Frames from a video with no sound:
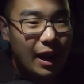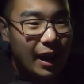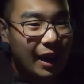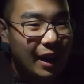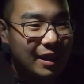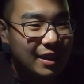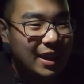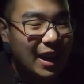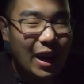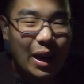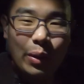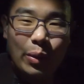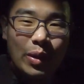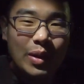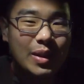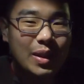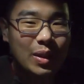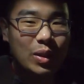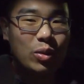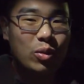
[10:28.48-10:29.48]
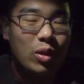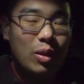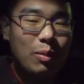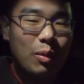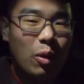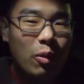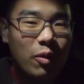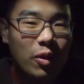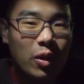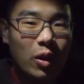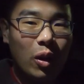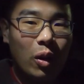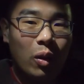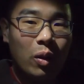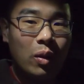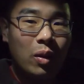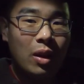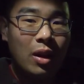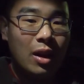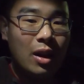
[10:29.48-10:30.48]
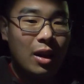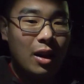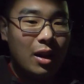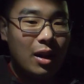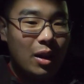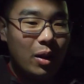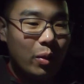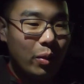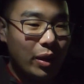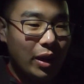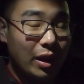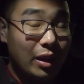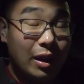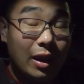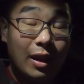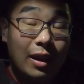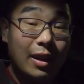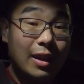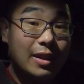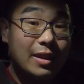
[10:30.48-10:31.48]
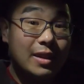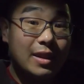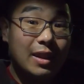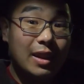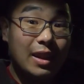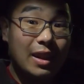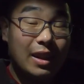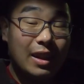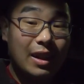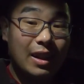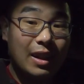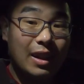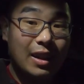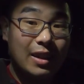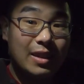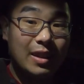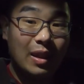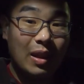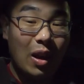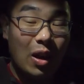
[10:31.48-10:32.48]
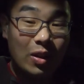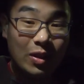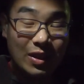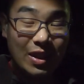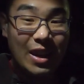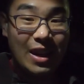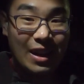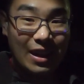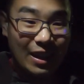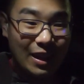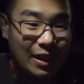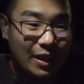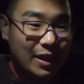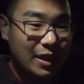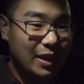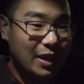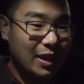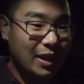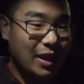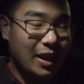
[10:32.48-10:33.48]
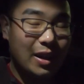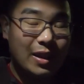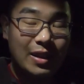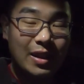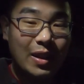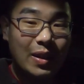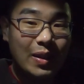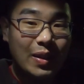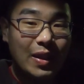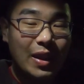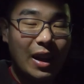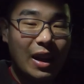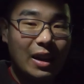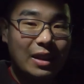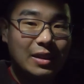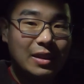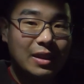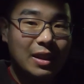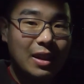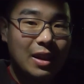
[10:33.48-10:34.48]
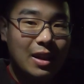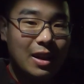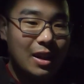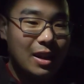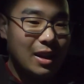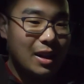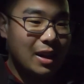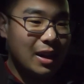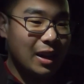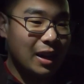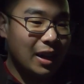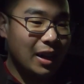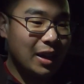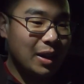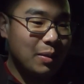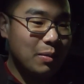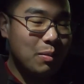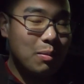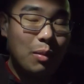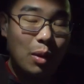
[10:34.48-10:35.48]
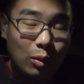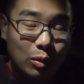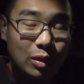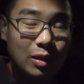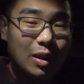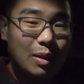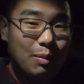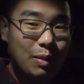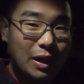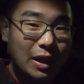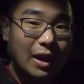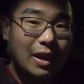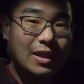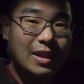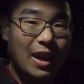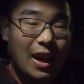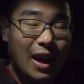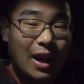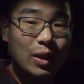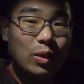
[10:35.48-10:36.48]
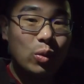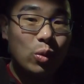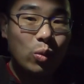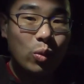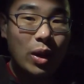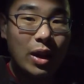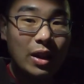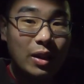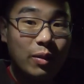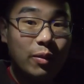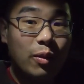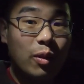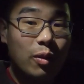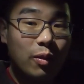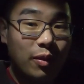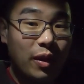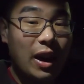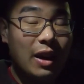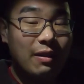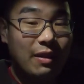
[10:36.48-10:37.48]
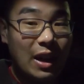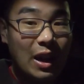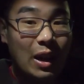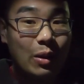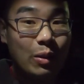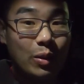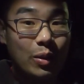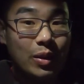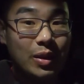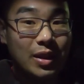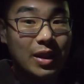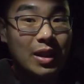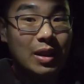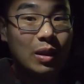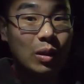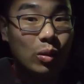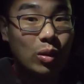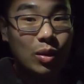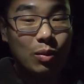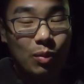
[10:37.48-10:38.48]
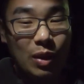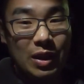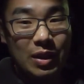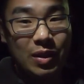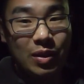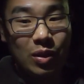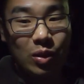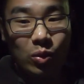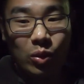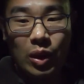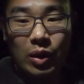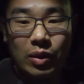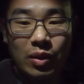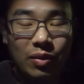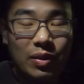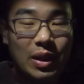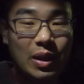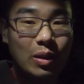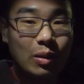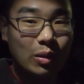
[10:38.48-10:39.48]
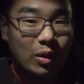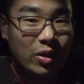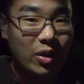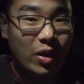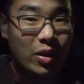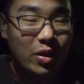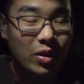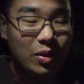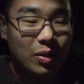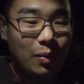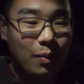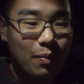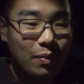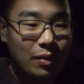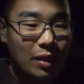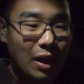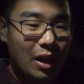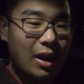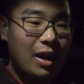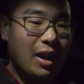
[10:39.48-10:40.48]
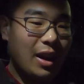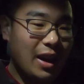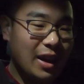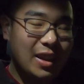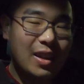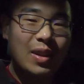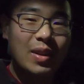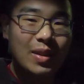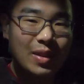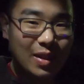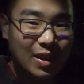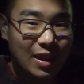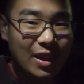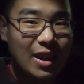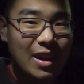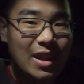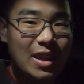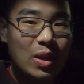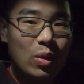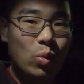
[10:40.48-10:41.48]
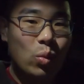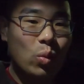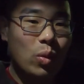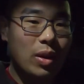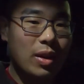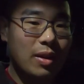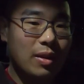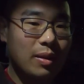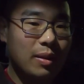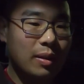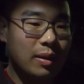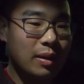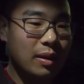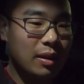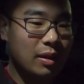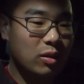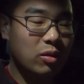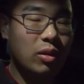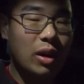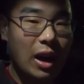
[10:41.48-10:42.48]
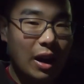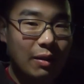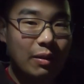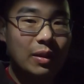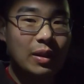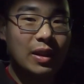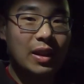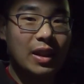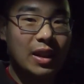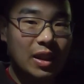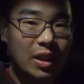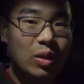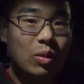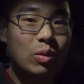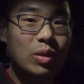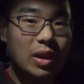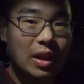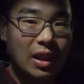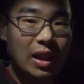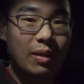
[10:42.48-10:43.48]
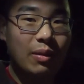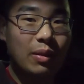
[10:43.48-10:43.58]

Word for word: And how is this trip overall? Well, it's a long day, I'll tell you that. Mostly because I had to wait for 5 hours in Lloydminster while the vehicle charged. And here's the key with traveling using